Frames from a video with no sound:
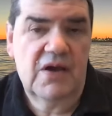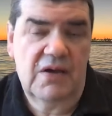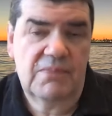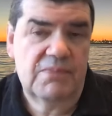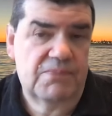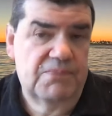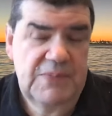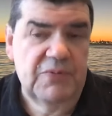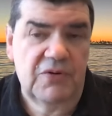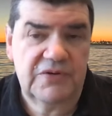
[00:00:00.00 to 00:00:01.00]
uh,
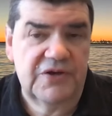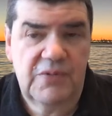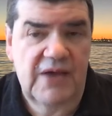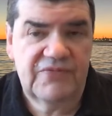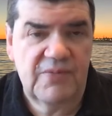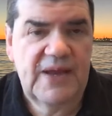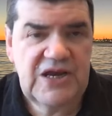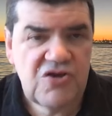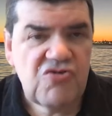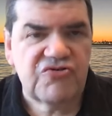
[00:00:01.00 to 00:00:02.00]
people, you know, we have so
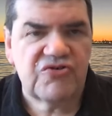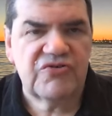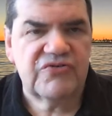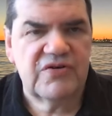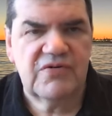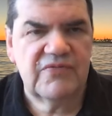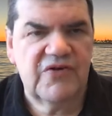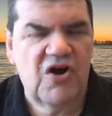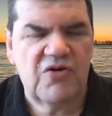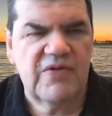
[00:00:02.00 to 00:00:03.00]
many users, you know,
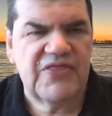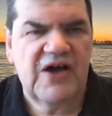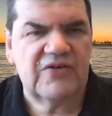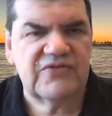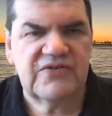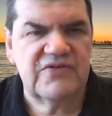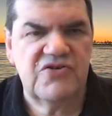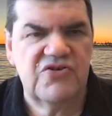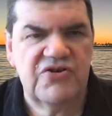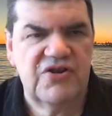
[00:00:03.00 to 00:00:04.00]
over
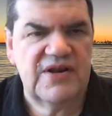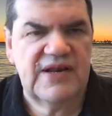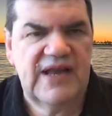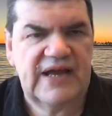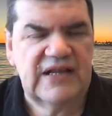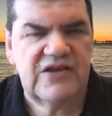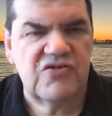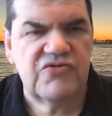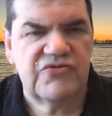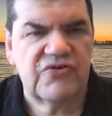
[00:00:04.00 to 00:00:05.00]
100,000 nightly
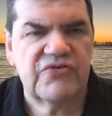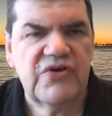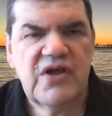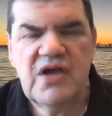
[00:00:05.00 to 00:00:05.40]
users.